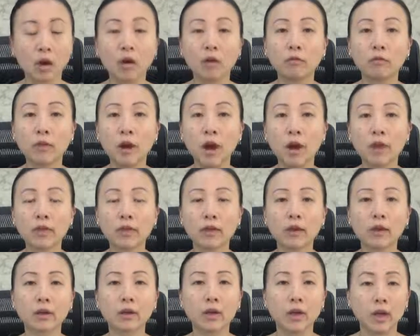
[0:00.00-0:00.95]

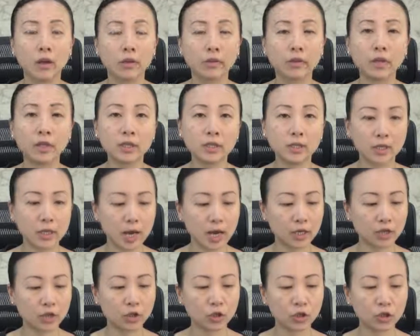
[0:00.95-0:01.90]
Rather, this
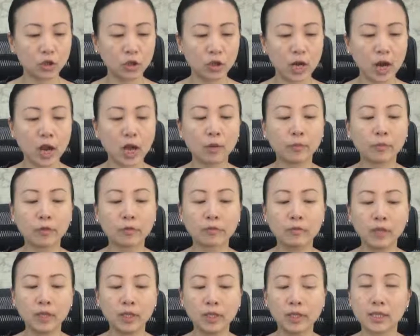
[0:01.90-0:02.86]
text should help the
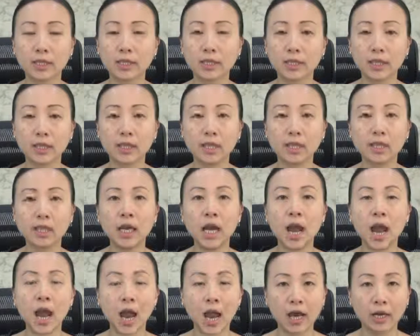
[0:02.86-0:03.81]
reader see
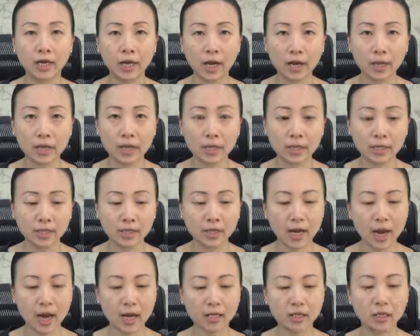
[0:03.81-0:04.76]
and
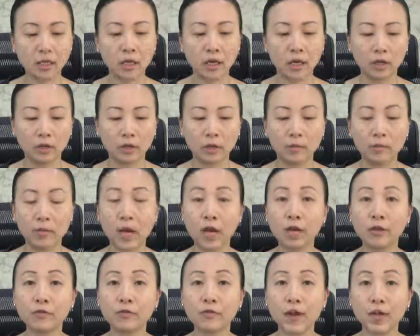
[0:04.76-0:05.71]
understand the
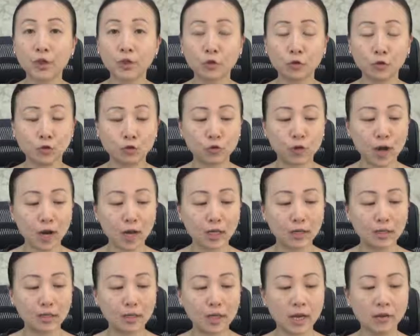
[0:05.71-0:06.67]
main factual
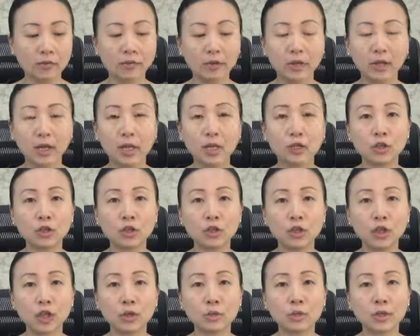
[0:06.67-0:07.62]
trends and
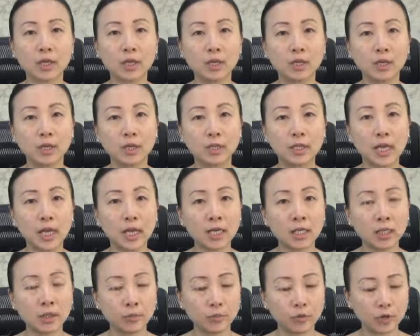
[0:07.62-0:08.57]
relationships in the
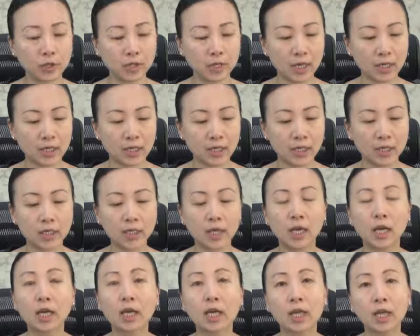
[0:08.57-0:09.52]
data presented
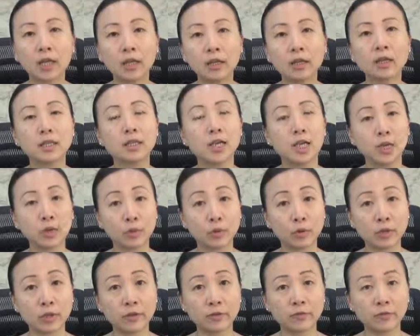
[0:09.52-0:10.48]
in the
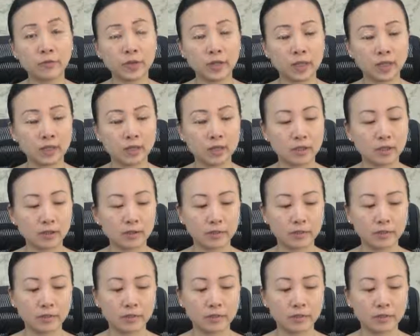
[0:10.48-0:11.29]
tables and figures.